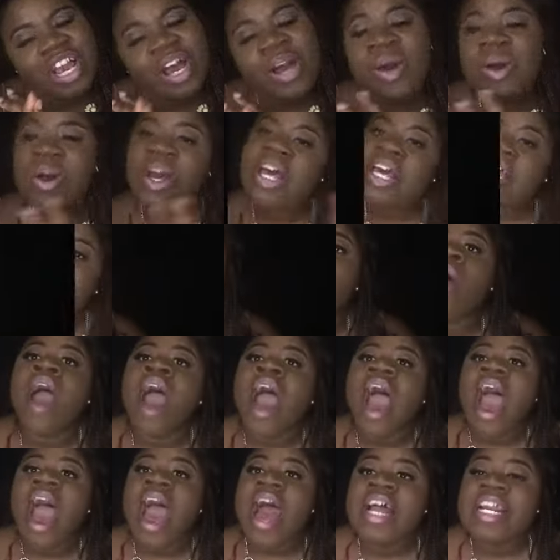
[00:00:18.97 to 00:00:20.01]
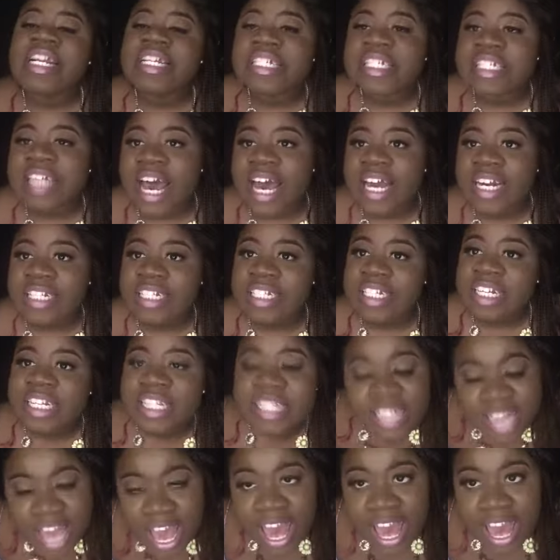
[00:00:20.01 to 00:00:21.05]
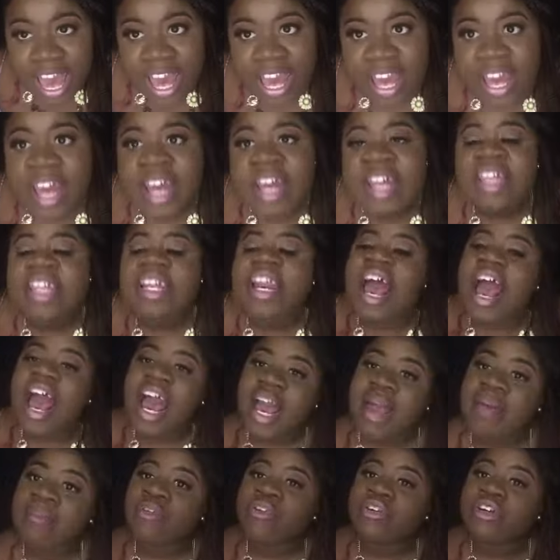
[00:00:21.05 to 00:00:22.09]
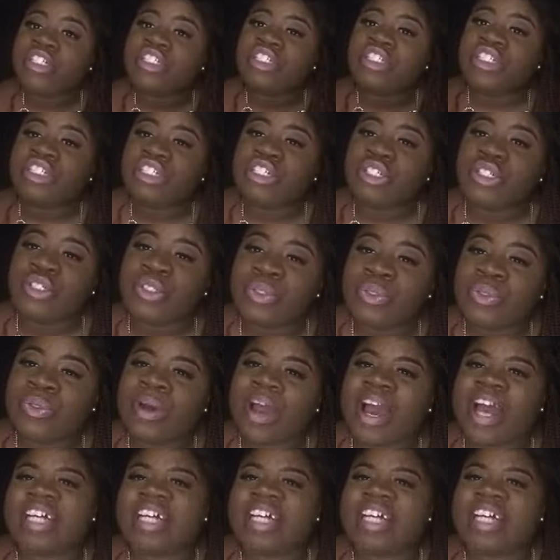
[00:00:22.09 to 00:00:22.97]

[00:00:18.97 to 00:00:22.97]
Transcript: Now, I decided today that I'm going to do,